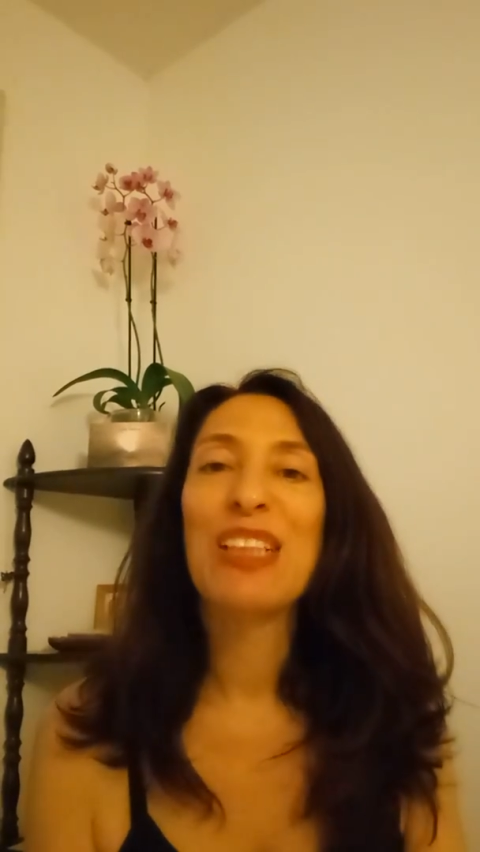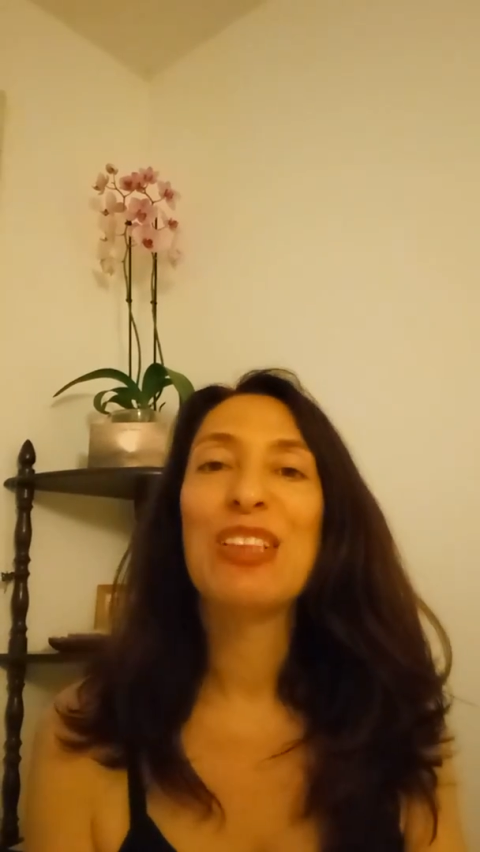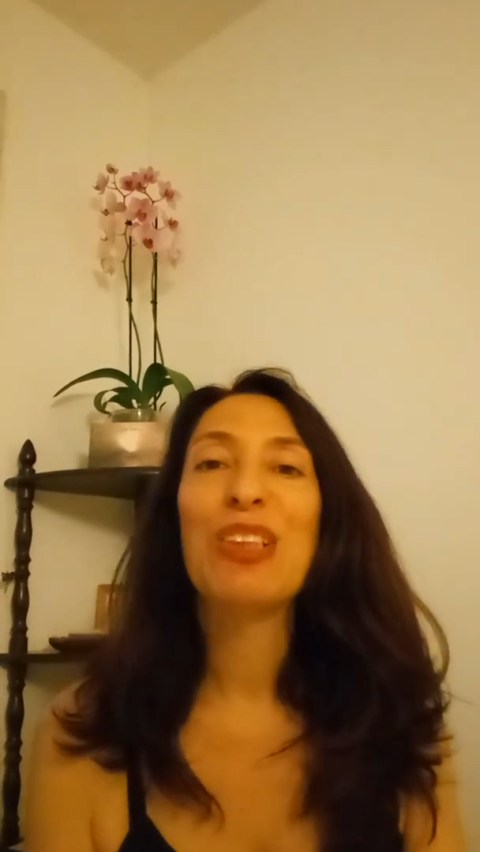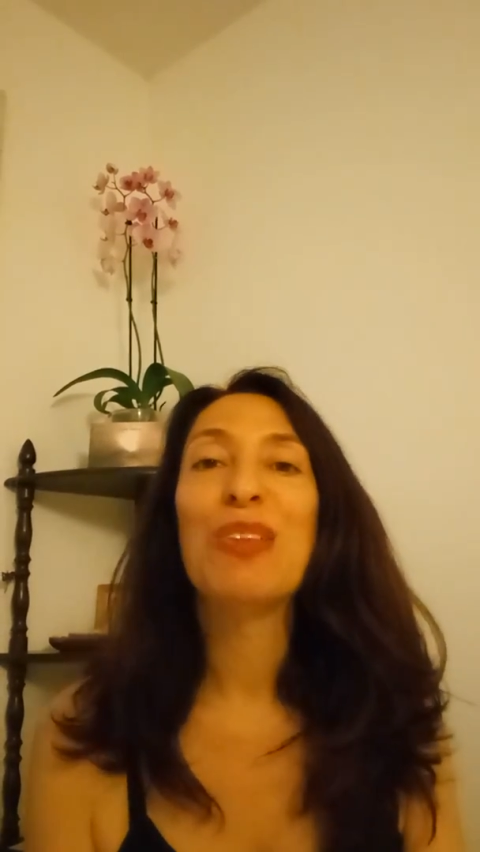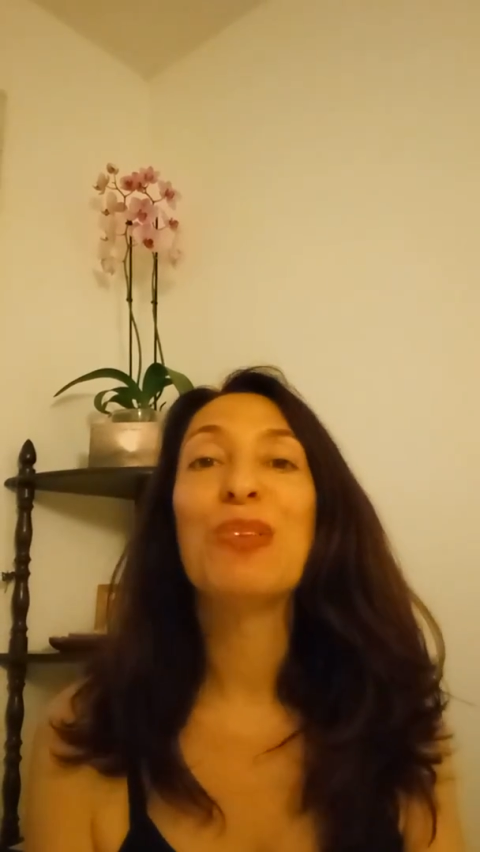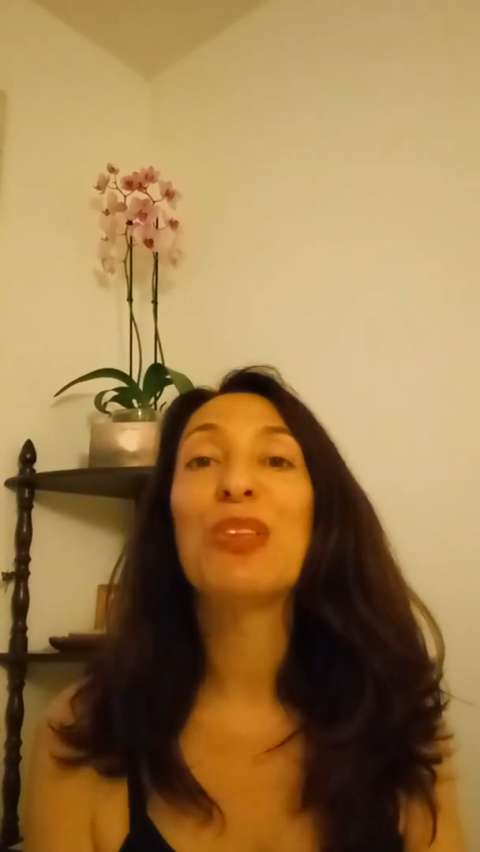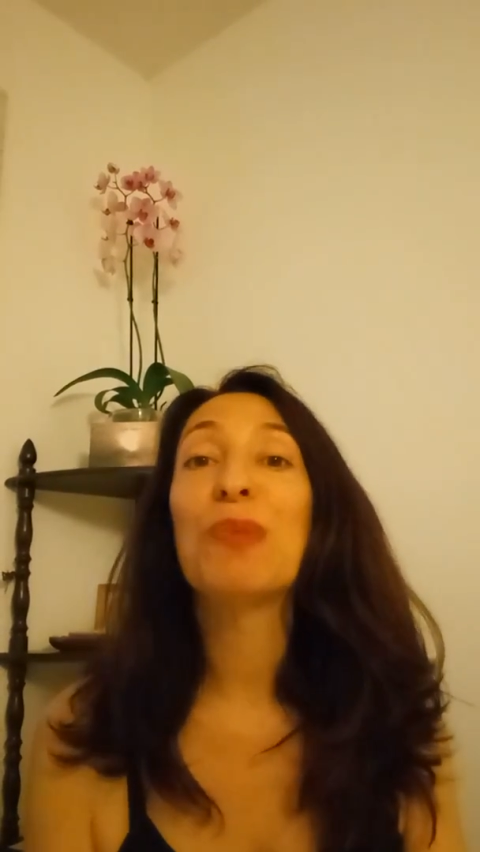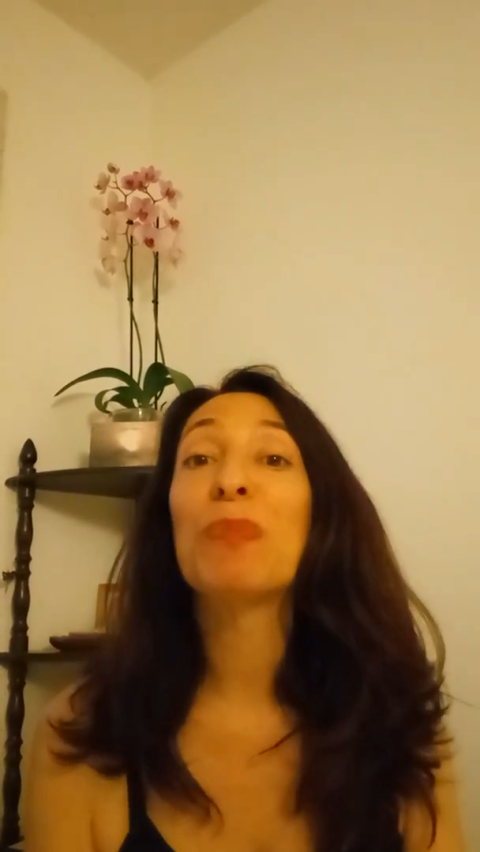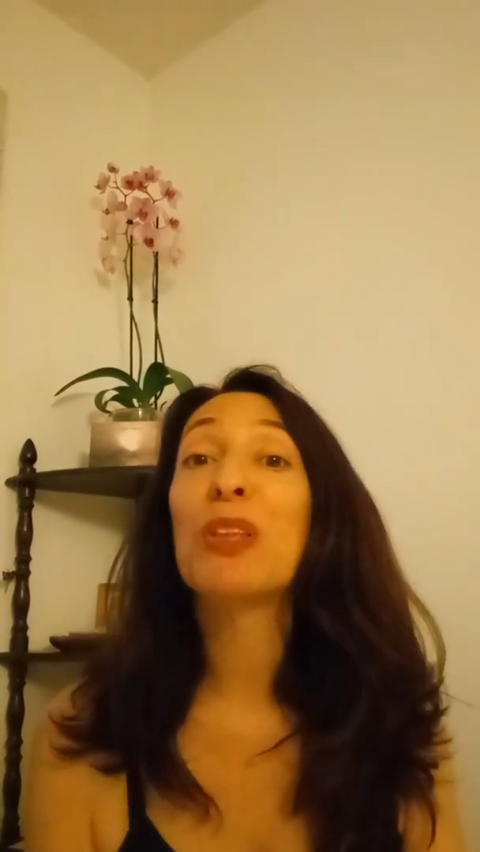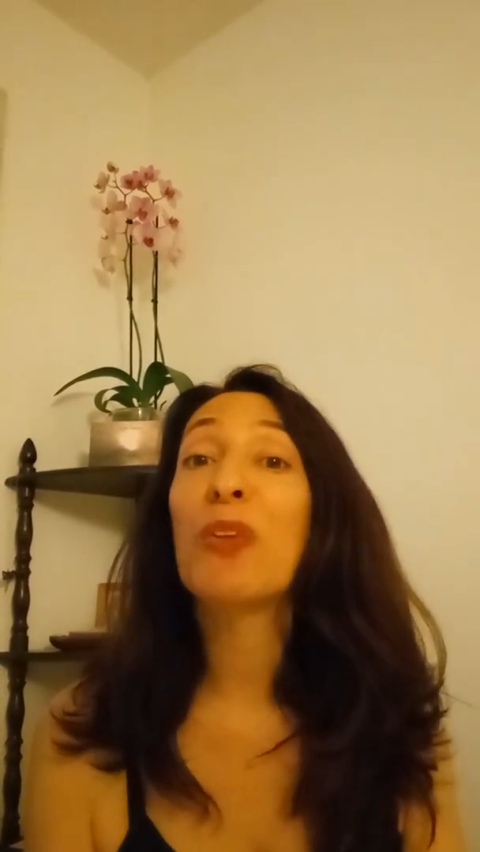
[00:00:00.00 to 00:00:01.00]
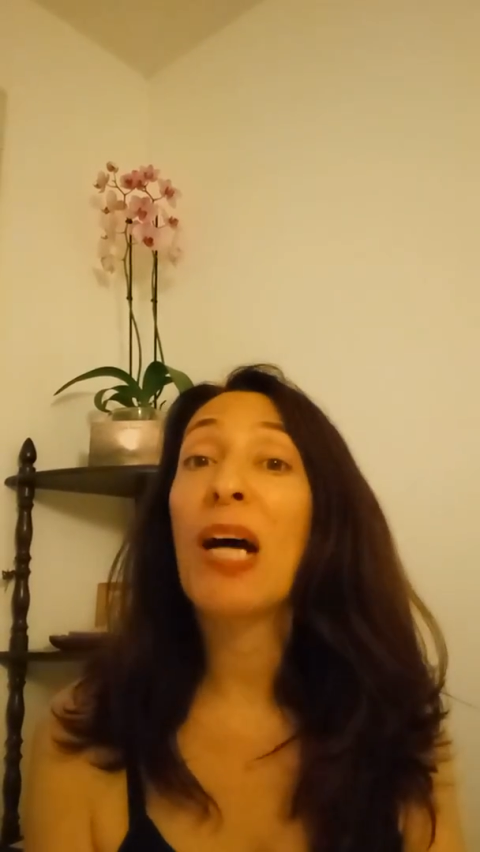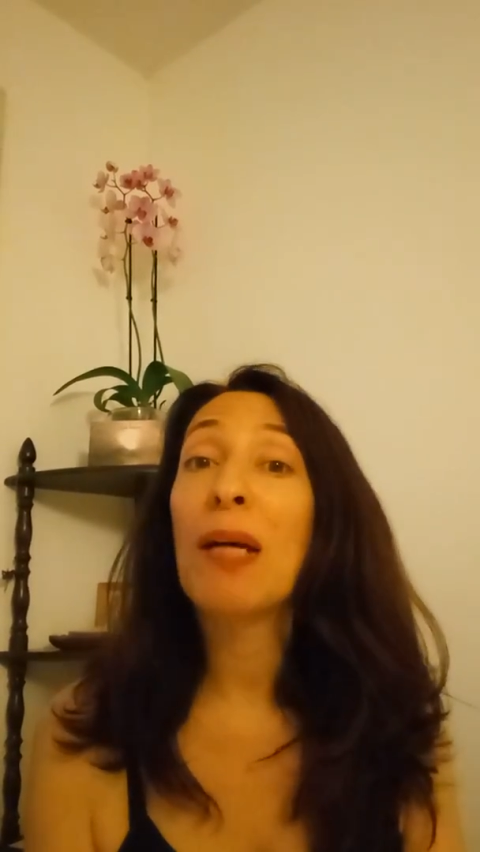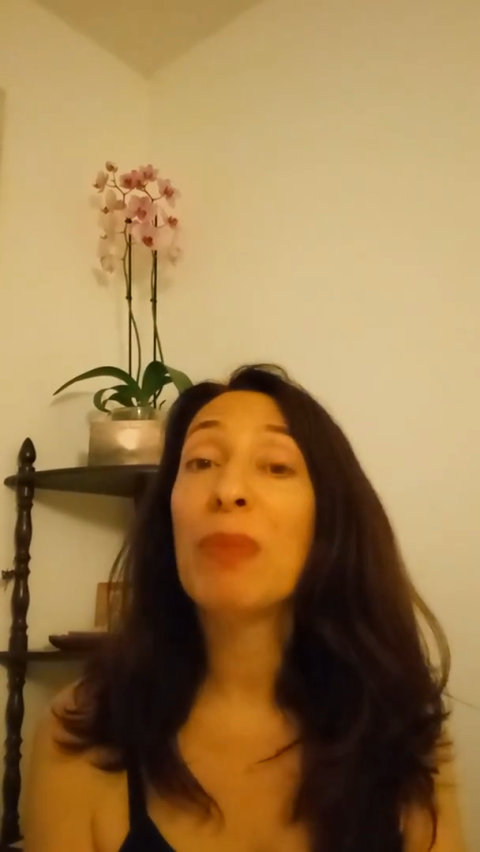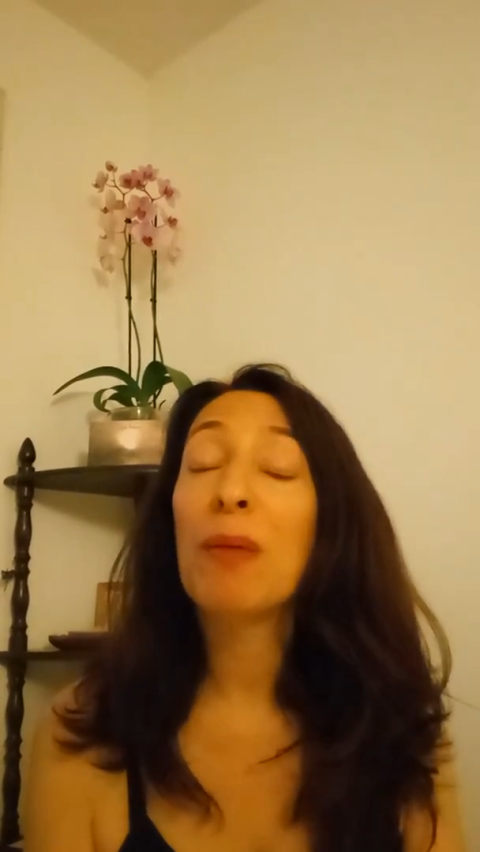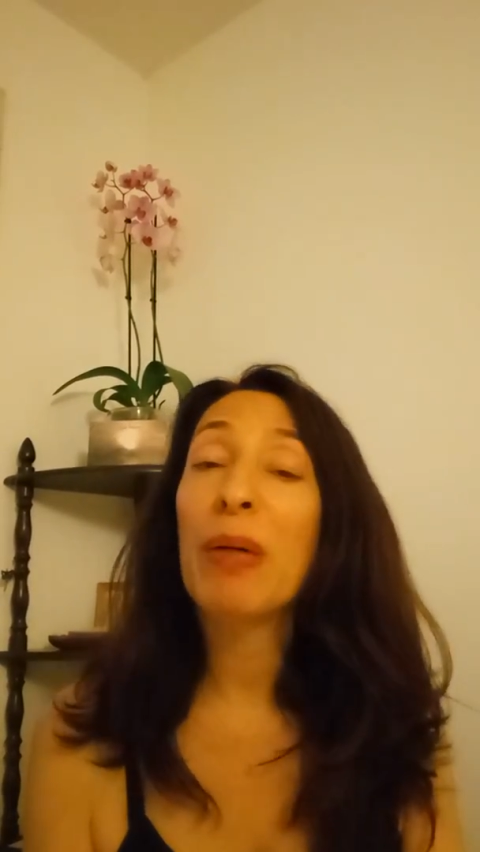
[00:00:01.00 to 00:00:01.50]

to you subscribing.